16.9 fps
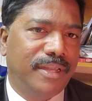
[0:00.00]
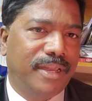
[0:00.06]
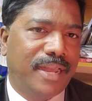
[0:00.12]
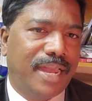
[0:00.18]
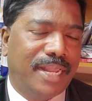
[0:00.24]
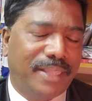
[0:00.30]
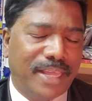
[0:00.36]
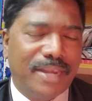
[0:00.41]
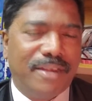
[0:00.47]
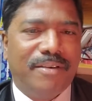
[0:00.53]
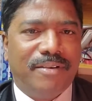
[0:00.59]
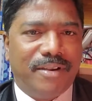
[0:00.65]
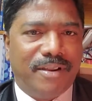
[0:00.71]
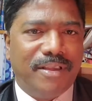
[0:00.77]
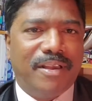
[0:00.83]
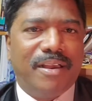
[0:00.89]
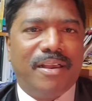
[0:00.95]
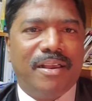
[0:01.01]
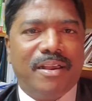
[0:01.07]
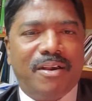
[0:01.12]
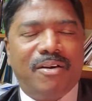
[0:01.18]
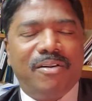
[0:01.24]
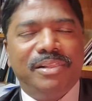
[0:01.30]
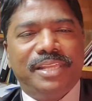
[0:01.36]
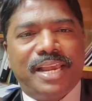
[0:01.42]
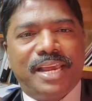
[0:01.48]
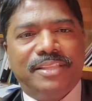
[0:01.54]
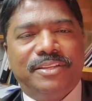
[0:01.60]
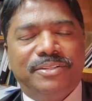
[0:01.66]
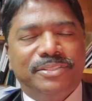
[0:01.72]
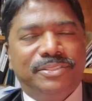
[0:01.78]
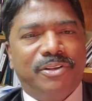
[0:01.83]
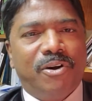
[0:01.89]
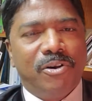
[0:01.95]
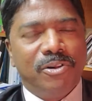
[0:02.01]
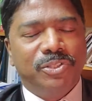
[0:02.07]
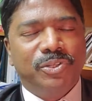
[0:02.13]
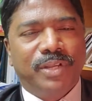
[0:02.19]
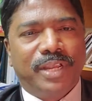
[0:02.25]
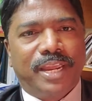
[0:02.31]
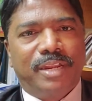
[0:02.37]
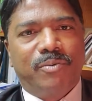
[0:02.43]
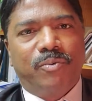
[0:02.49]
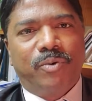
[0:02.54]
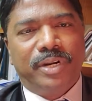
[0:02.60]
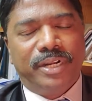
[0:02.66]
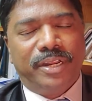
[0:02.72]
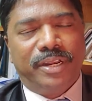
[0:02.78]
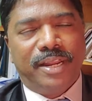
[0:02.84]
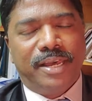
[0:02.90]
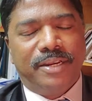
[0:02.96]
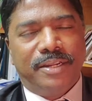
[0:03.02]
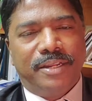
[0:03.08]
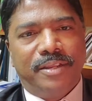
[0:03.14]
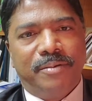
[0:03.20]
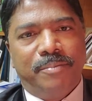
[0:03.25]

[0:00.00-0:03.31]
And then all the others also get 1 denarii.